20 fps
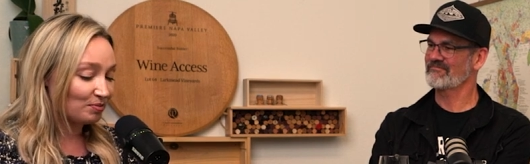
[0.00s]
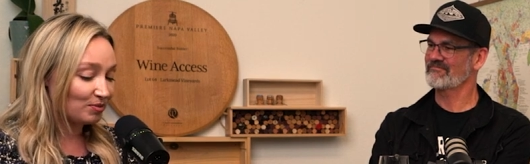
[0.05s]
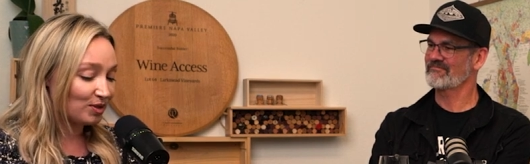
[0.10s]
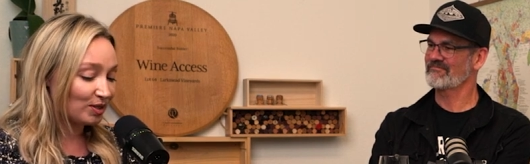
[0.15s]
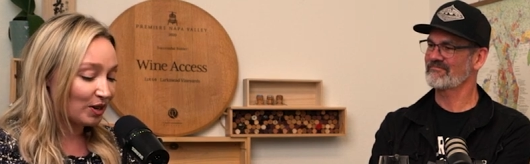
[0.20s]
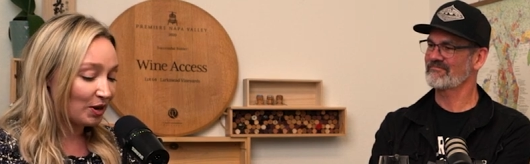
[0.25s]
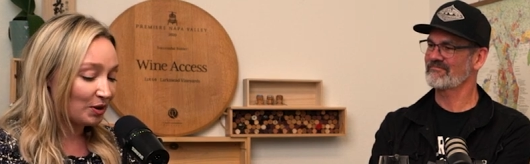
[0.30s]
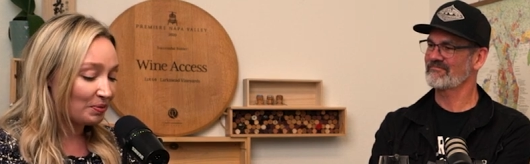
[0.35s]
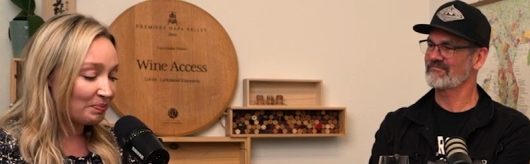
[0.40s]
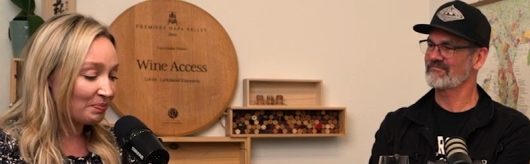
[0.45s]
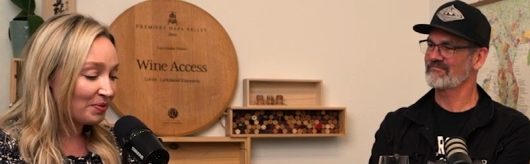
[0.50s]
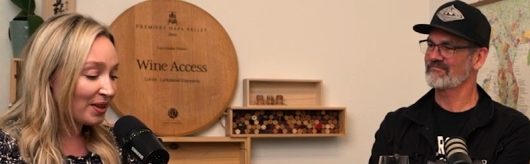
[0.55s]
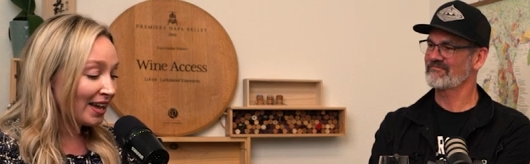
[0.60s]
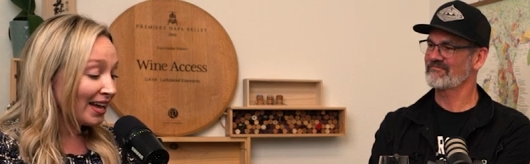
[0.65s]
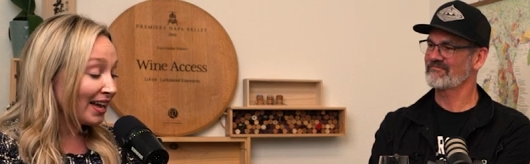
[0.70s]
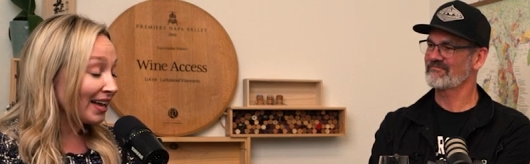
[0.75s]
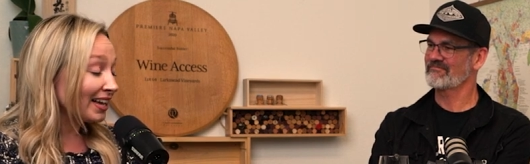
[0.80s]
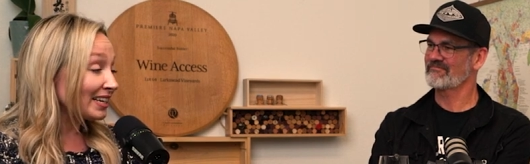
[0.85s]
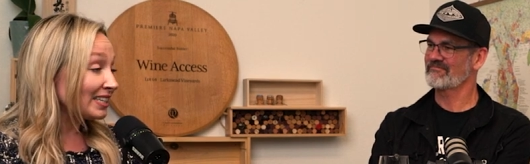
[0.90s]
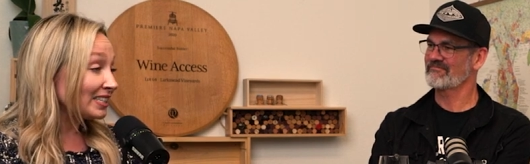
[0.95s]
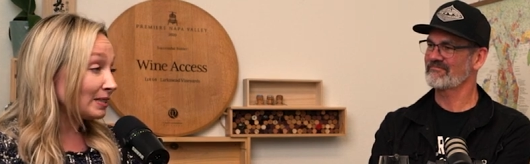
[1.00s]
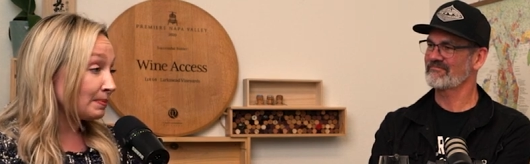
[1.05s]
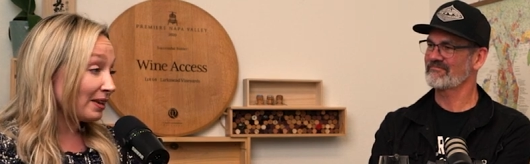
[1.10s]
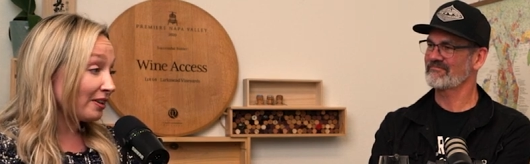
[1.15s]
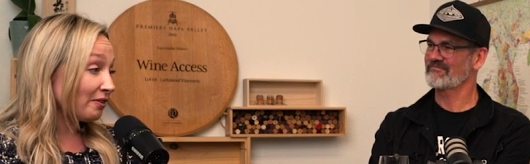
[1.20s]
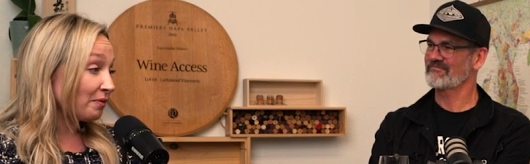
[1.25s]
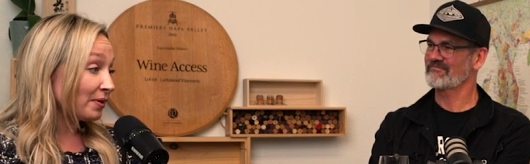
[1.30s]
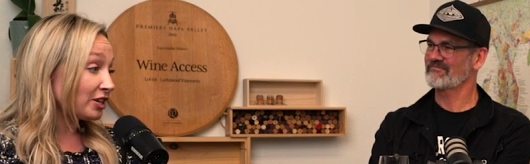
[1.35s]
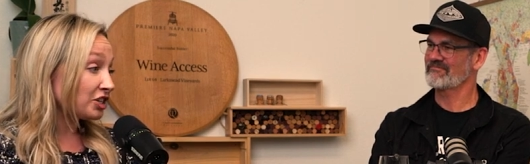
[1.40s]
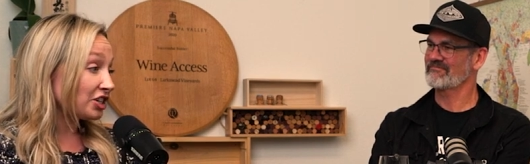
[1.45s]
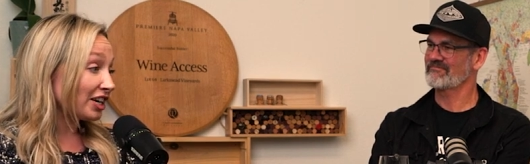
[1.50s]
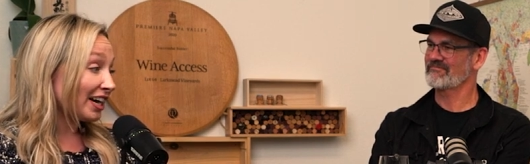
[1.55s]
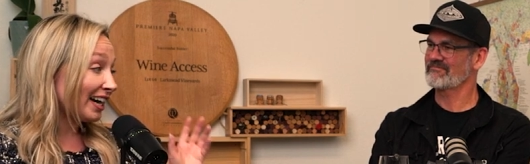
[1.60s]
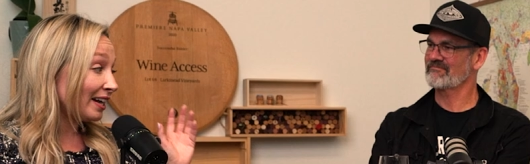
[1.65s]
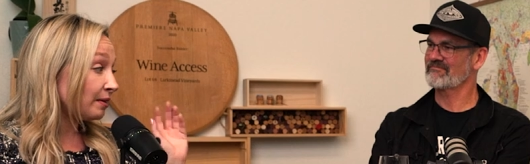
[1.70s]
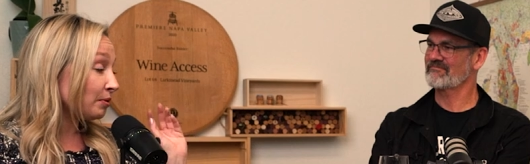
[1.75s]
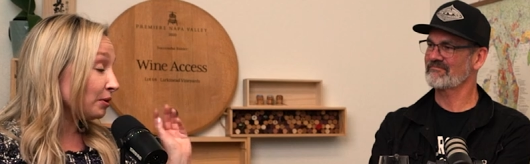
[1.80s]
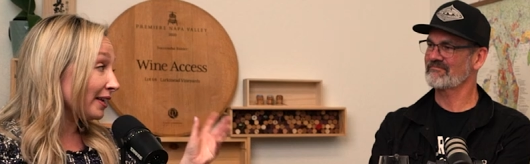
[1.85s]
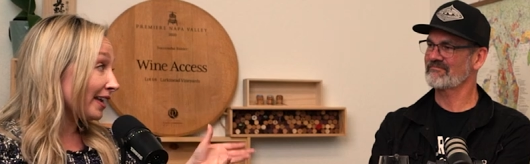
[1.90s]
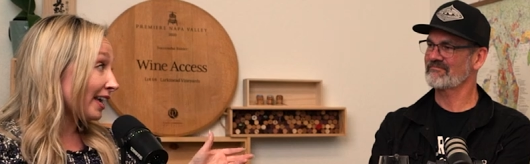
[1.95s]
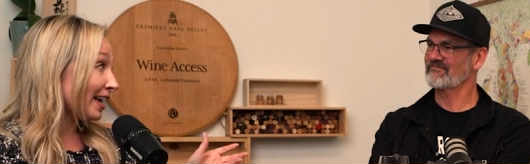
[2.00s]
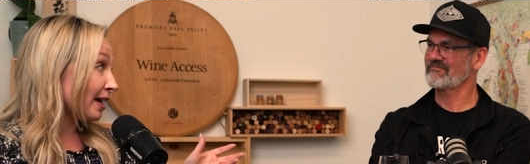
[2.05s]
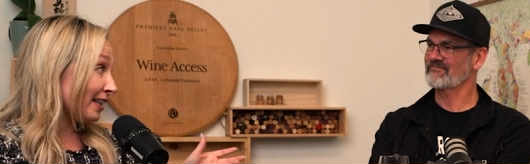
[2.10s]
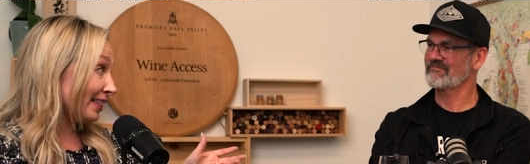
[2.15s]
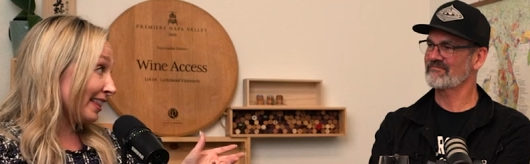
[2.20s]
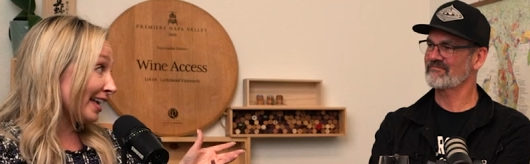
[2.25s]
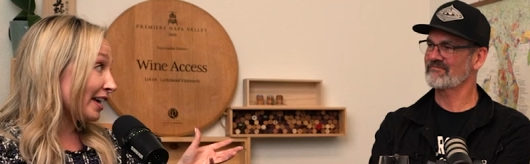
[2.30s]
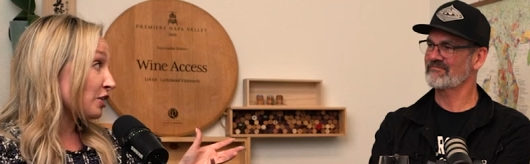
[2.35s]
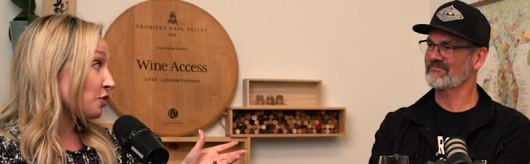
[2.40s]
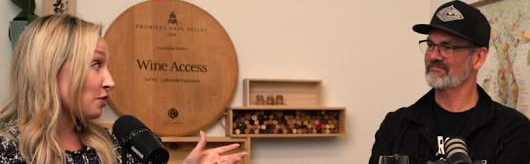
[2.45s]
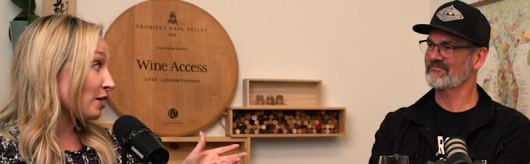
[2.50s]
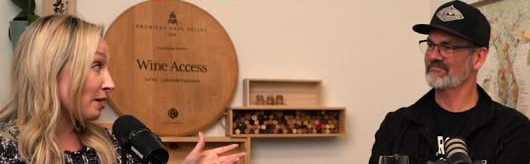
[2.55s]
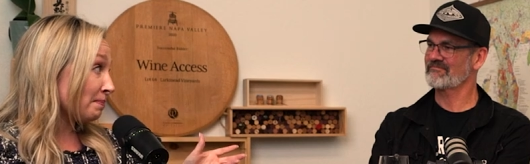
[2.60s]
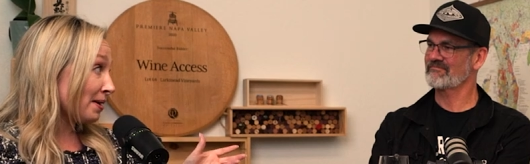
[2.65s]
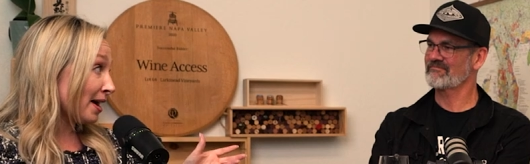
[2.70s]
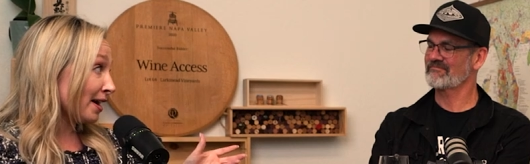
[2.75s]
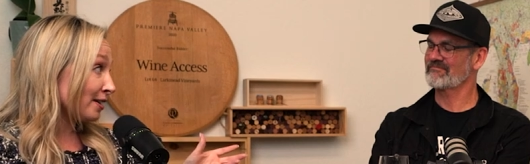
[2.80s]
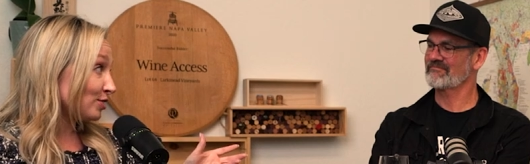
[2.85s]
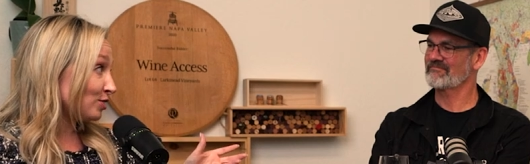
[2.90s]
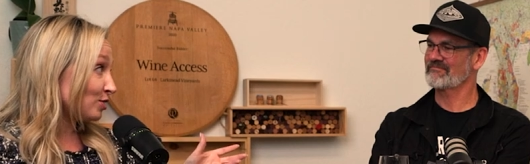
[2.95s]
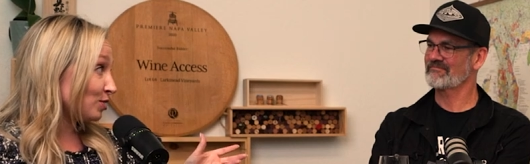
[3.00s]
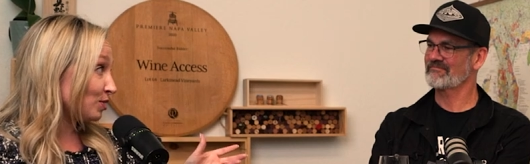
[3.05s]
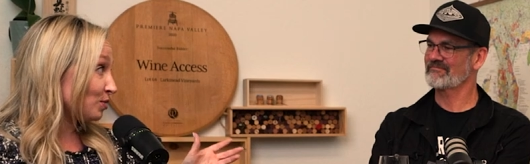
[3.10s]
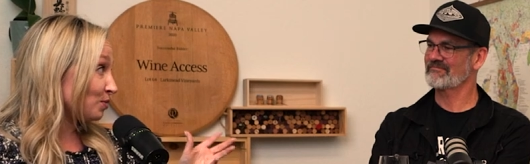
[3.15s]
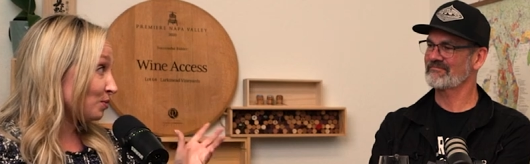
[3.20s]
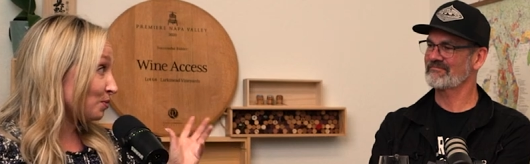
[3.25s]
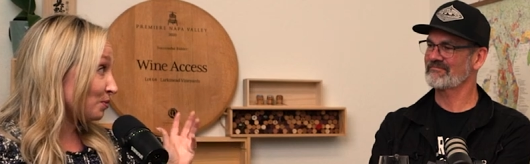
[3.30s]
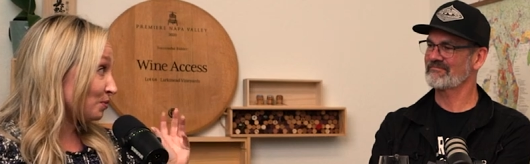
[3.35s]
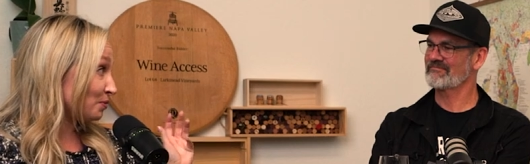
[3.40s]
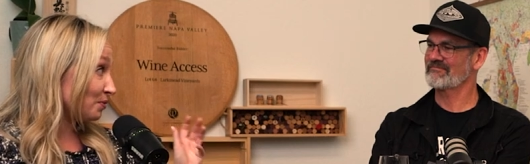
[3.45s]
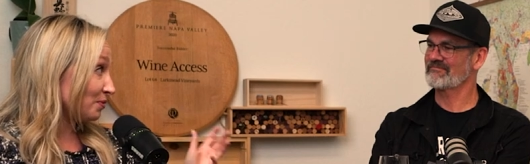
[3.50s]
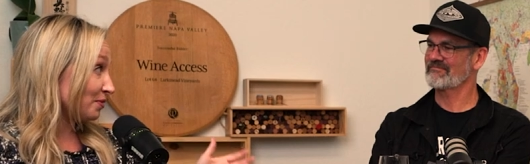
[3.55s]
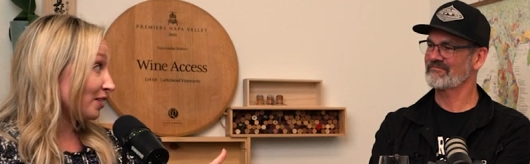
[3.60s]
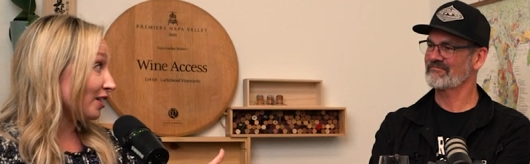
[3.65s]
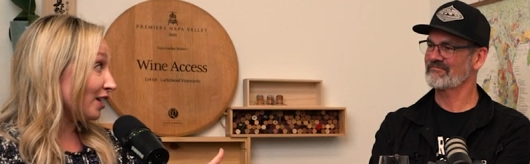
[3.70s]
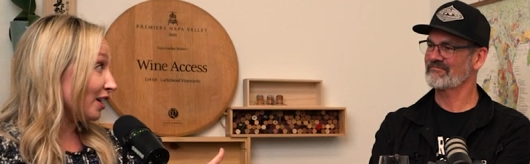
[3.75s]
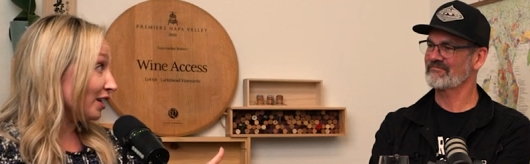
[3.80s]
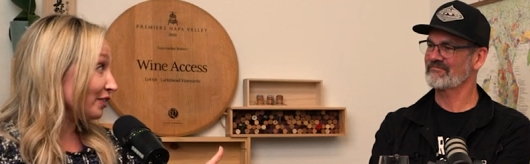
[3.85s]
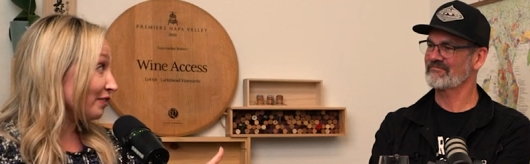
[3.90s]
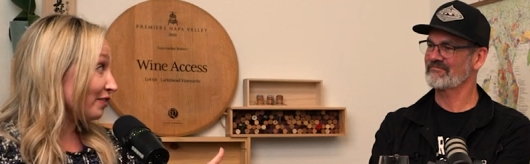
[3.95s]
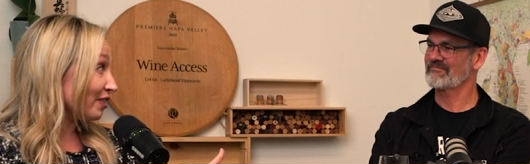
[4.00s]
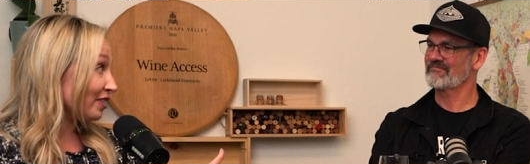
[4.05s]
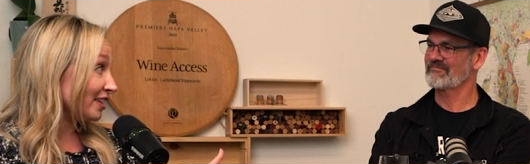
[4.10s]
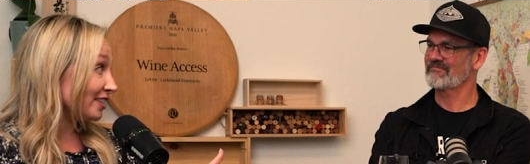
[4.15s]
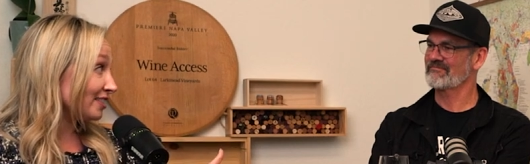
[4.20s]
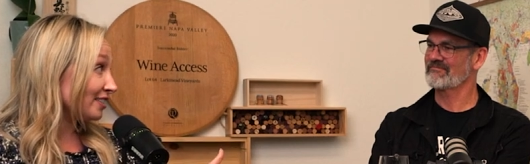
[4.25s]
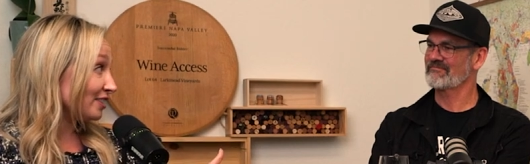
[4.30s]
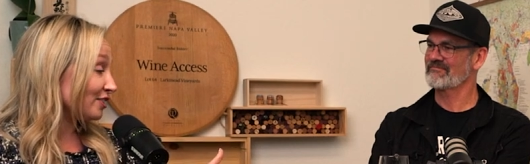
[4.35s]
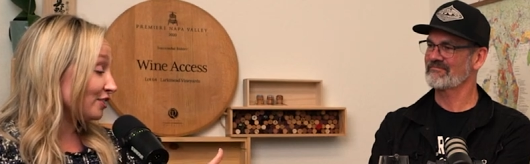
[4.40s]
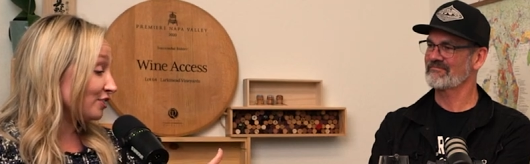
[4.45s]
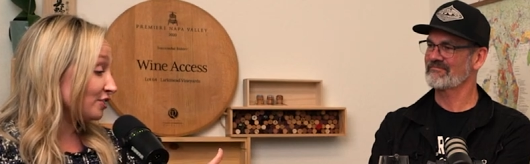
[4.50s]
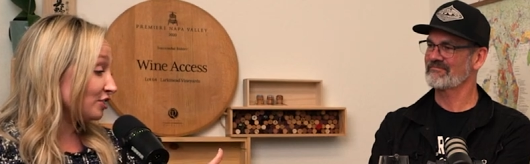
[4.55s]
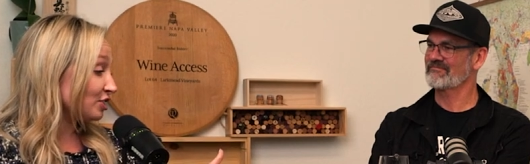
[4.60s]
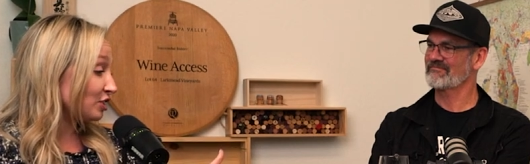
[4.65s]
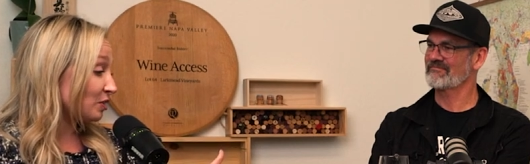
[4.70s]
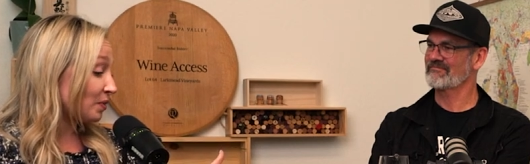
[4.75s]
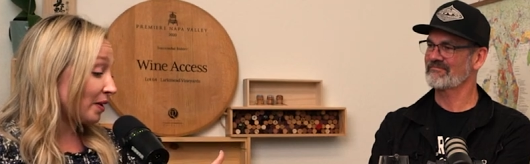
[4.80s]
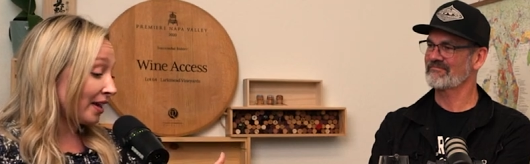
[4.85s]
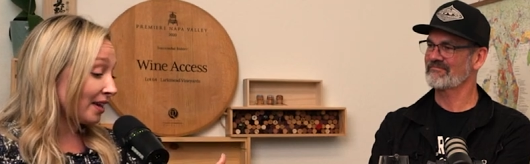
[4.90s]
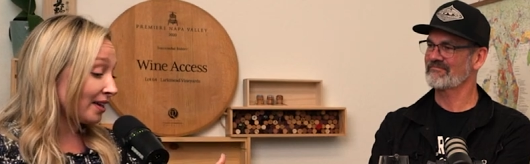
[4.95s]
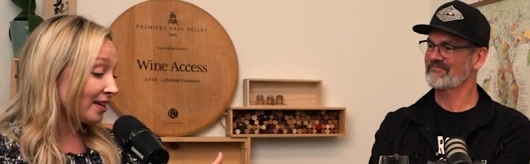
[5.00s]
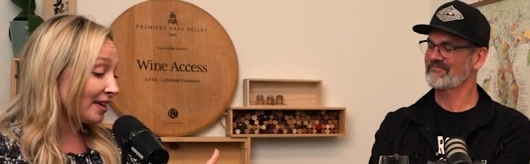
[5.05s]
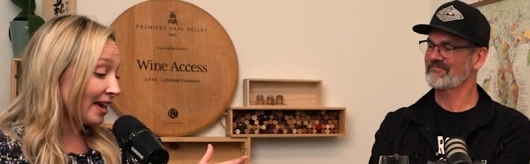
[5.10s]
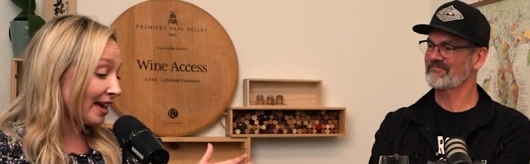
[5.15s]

Speaker 1: So, speaking of which, I will let you get back to all of the things that you're doing,